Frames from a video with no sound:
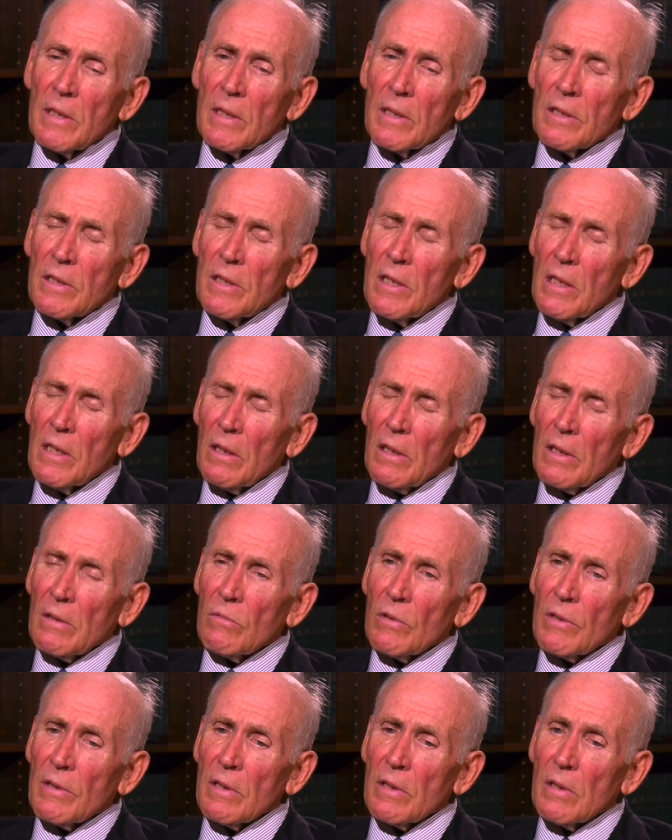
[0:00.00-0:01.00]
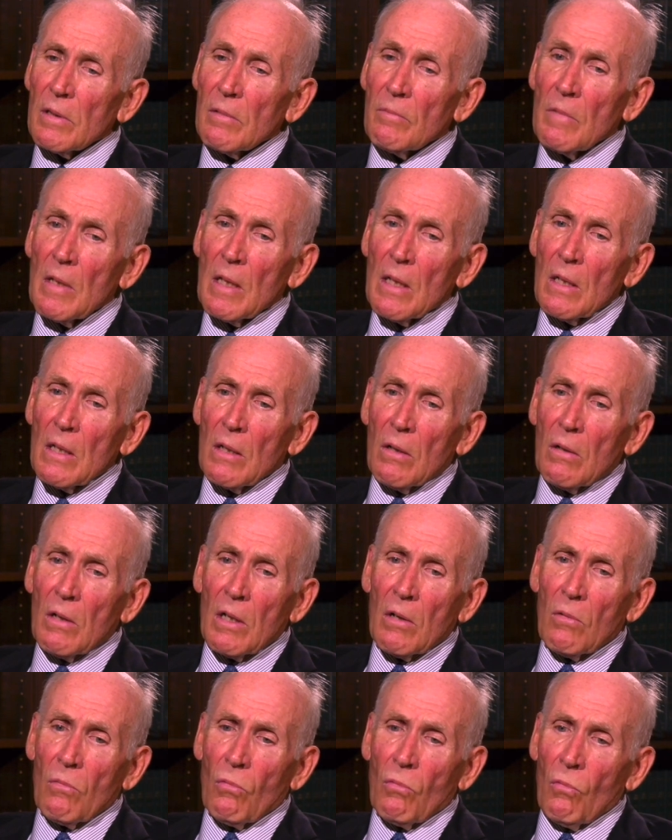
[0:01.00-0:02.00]
dealing with them.
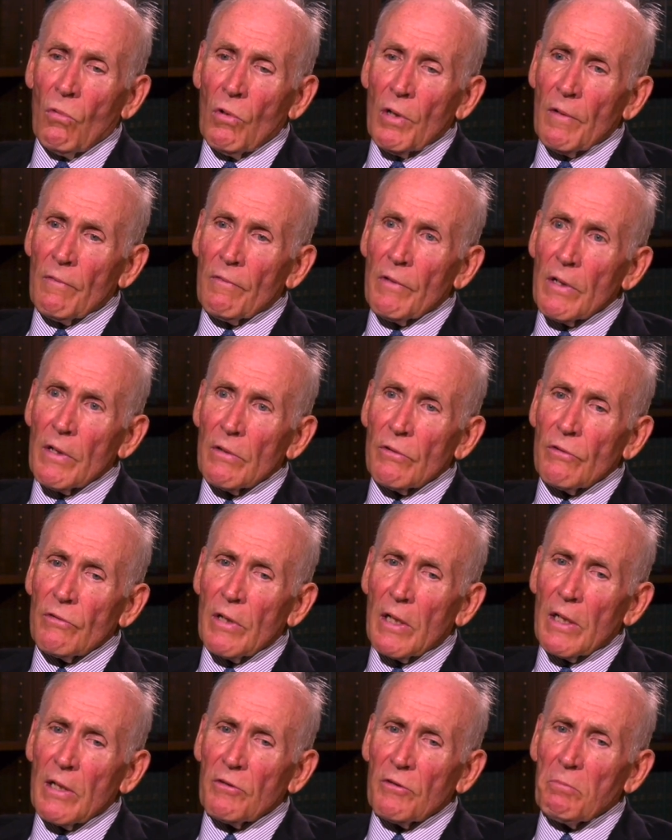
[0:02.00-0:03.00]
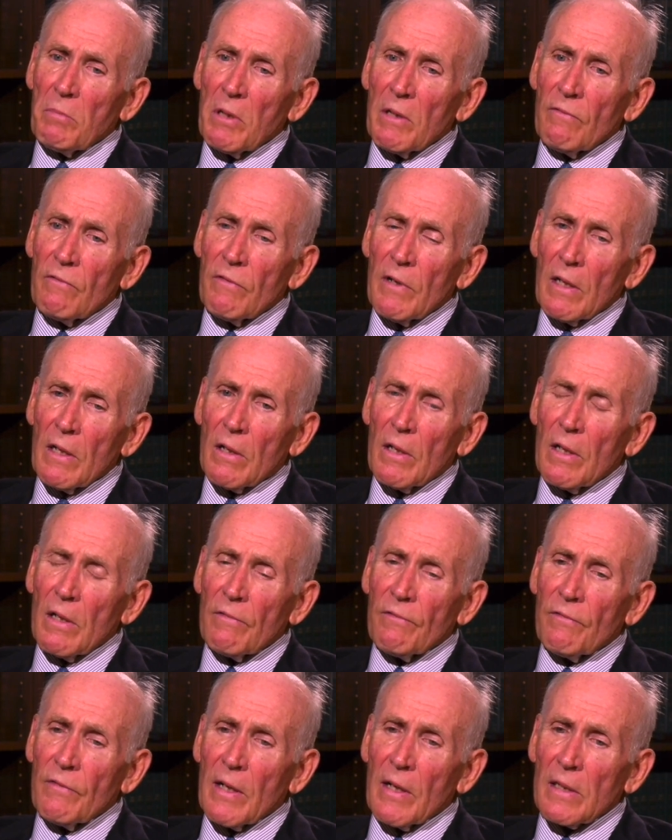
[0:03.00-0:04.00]
One of those that has been very
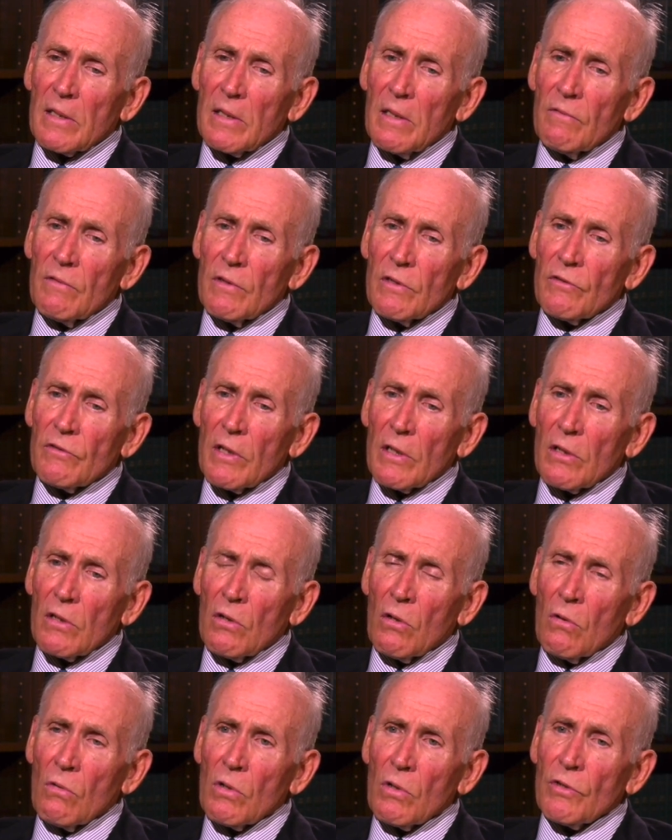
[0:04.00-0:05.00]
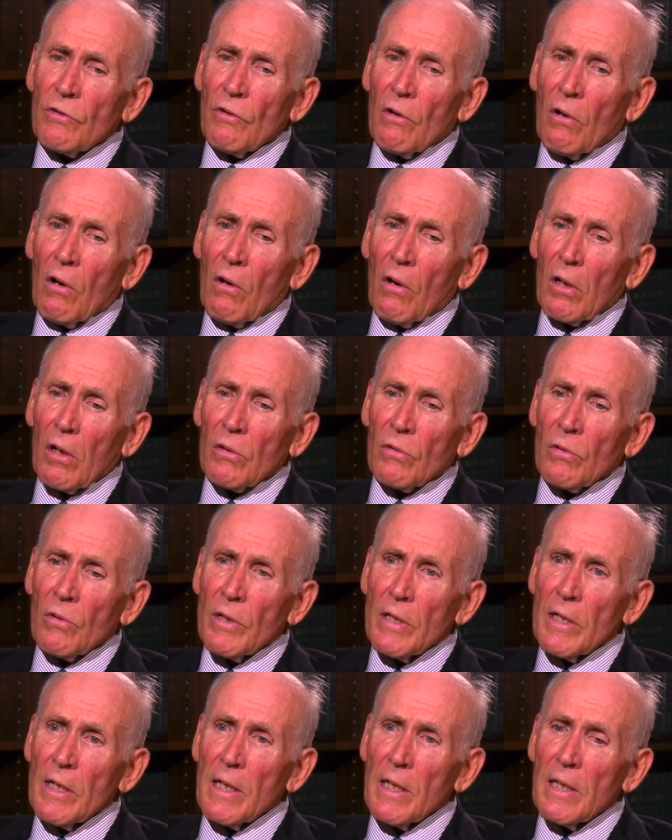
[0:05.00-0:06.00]
effective is that courts are
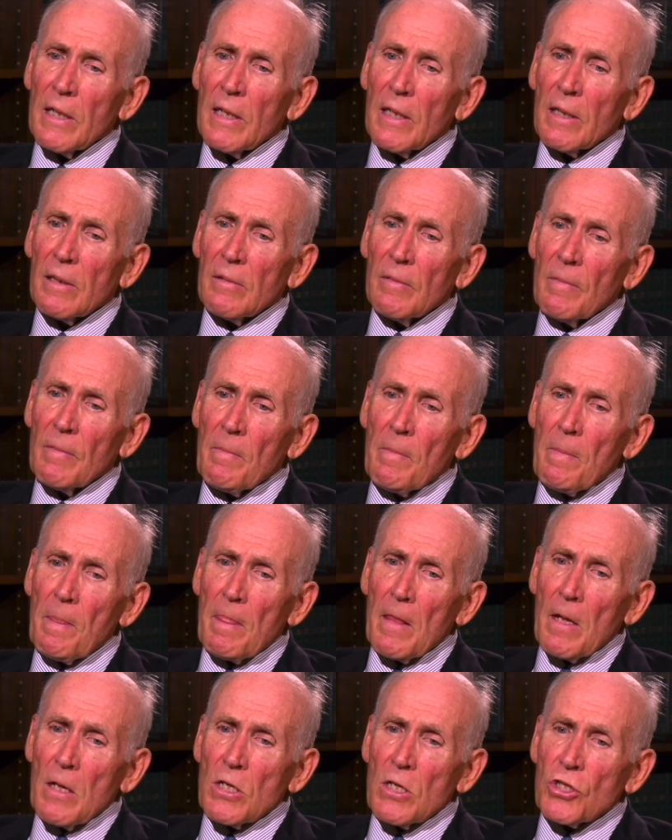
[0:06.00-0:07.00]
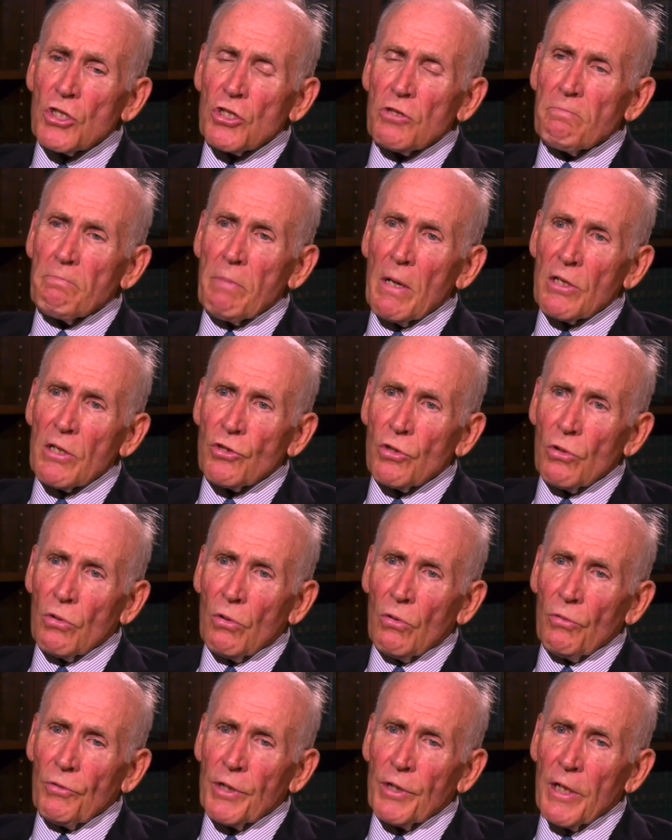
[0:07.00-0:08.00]
creating
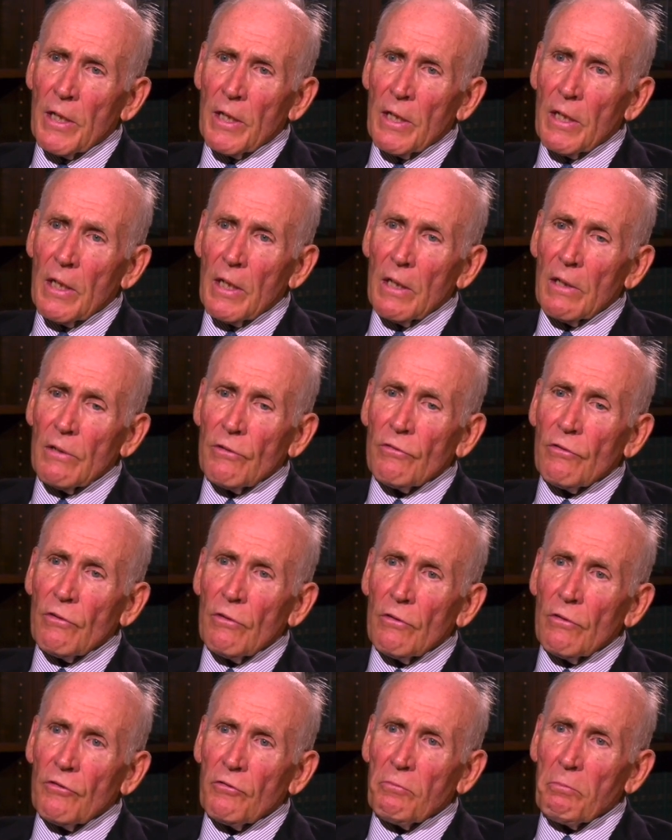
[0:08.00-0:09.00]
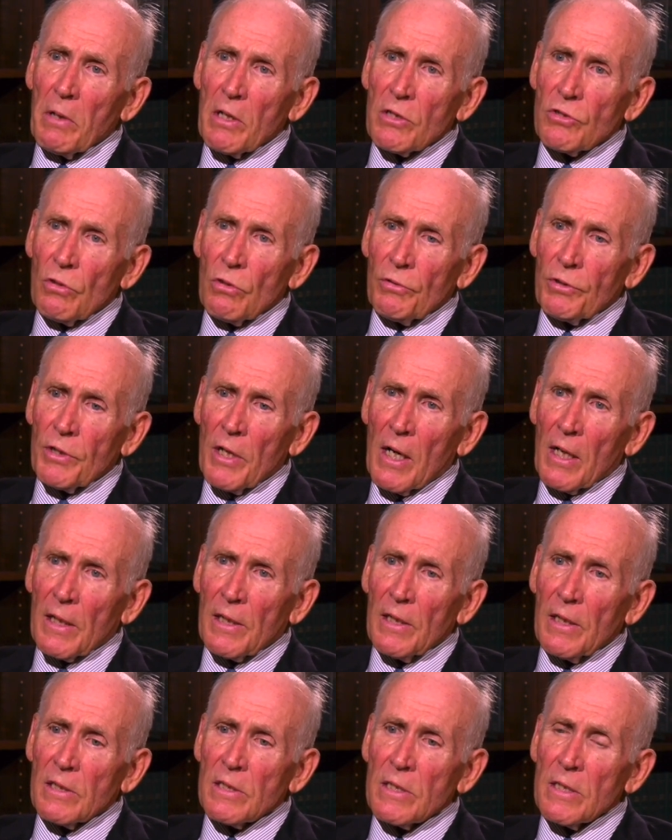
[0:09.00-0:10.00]
special days, special
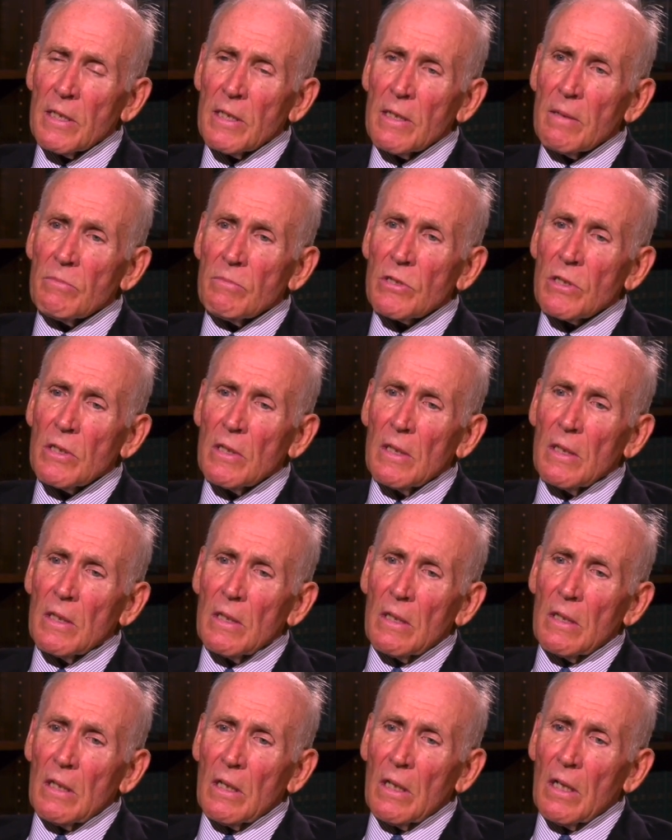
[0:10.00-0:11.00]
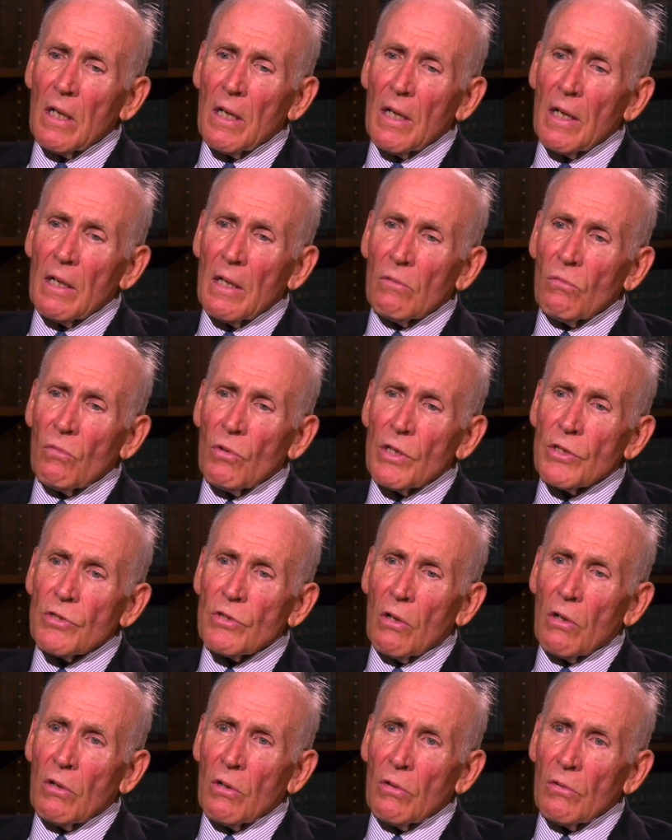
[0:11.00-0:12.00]
docket times in
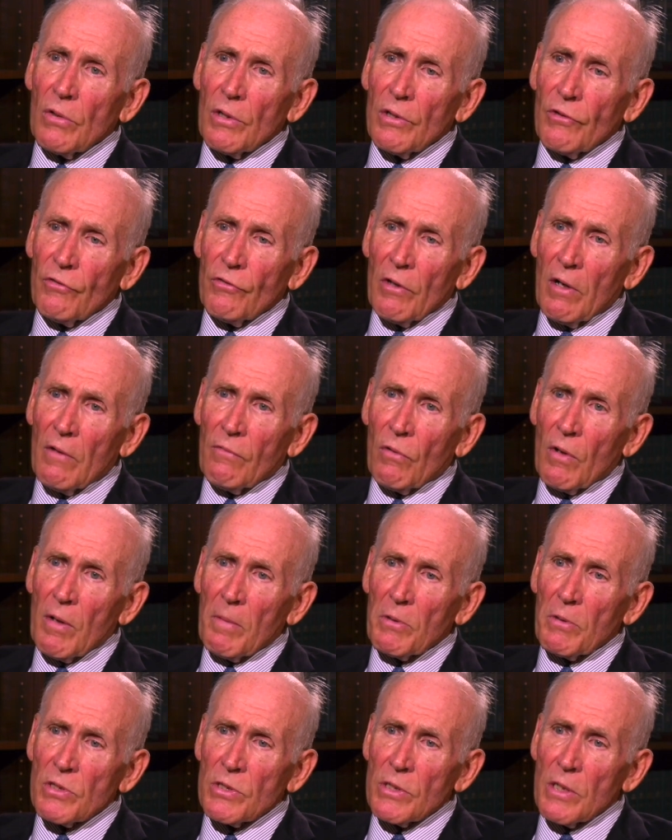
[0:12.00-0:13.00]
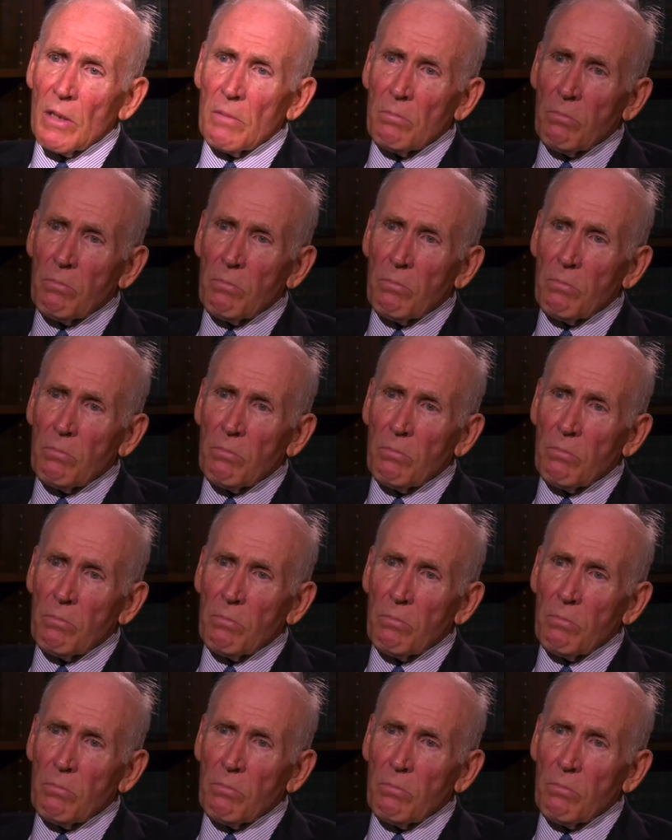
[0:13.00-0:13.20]
which only self-represented